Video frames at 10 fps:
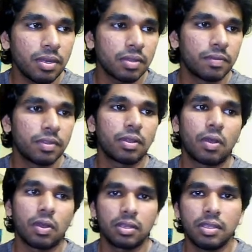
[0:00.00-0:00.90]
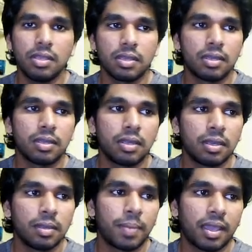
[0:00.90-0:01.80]
with all the
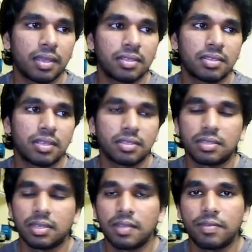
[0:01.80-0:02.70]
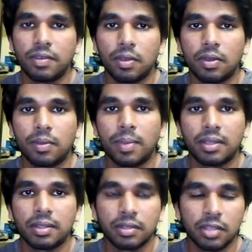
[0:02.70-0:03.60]
packages necessary for
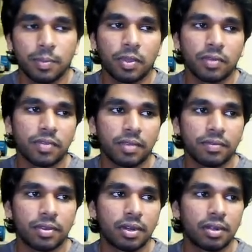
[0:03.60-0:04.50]
Python 3.5 to run.